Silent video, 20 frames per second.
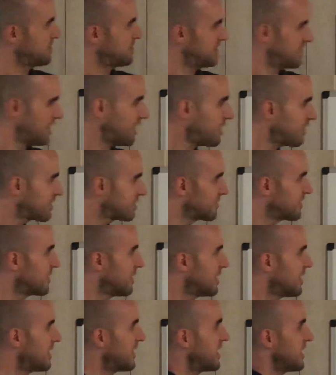6.
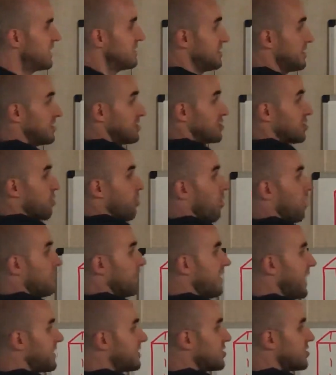And since they're all
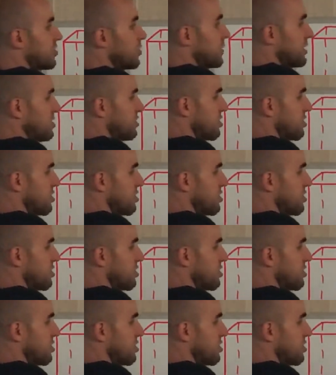next to each